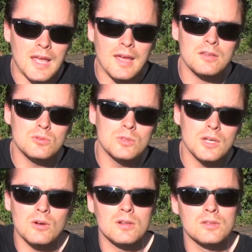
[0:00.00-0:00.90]
as
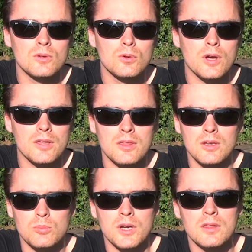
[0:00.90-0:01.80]
we all know, I
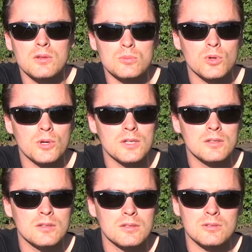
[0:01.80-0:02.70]
think by this
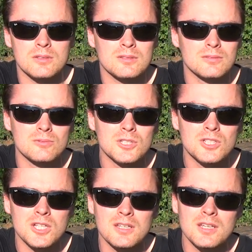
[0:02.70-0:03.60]
point,
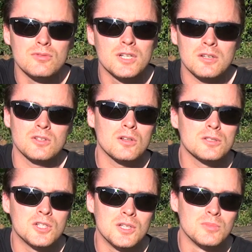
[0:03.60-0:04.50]
which he even
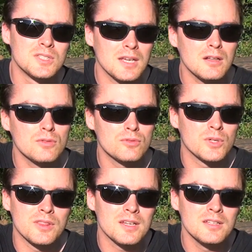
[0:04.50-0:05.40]
acknowledged himself,
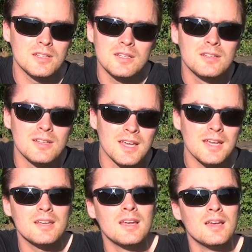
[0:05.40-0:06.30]
but then he did it
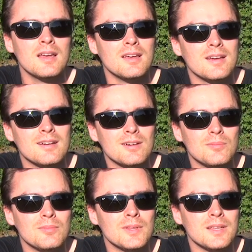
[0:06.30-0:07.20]
again.
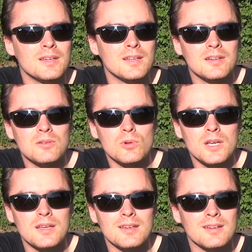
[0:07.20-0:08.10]

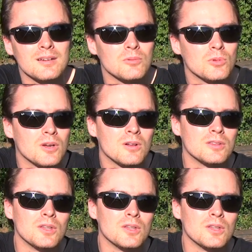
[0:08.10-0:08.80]
Anyway, we all